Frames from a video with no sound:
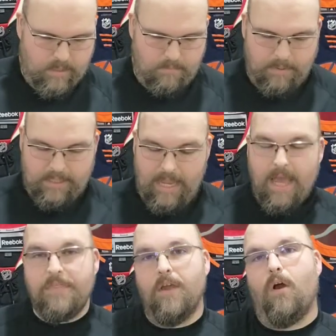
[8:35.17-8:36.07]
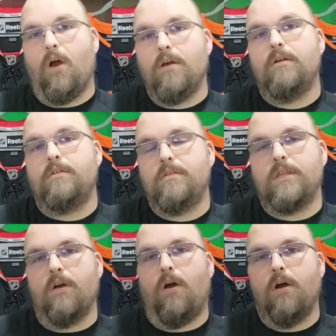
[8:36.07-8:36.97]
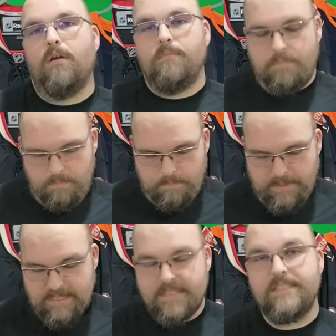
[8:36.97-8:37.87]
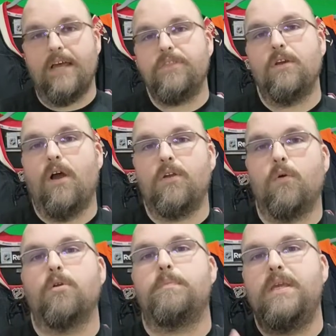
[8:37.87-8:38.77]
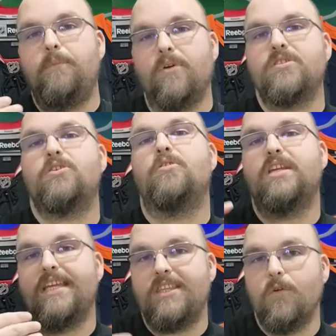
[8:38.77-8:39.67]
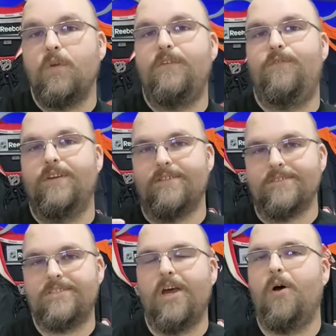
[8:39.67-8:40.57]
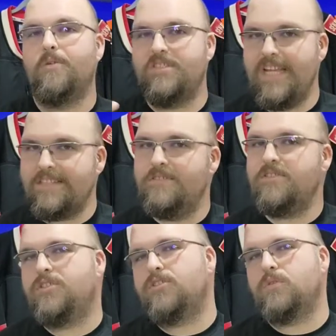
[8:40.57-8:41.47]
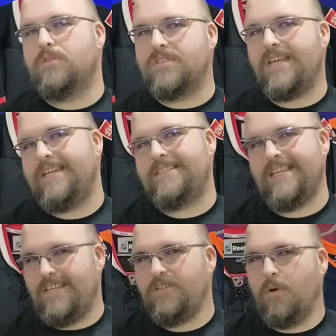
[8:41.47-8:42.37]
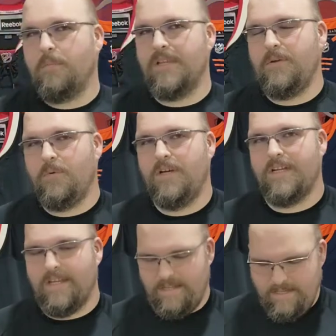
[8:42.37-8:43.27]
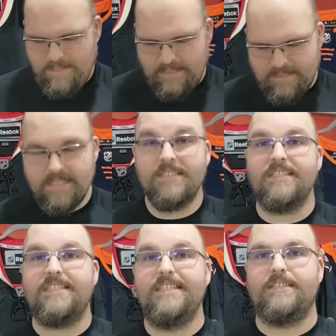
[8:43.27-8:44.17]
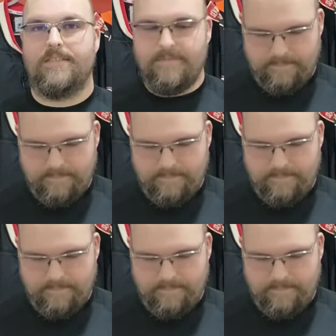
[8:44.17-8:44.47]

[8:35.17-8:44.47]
but yeah, there are there are pieces out there on order. People are starting to get their refills, so check those usual sites that you normally would. Uh, tis the season.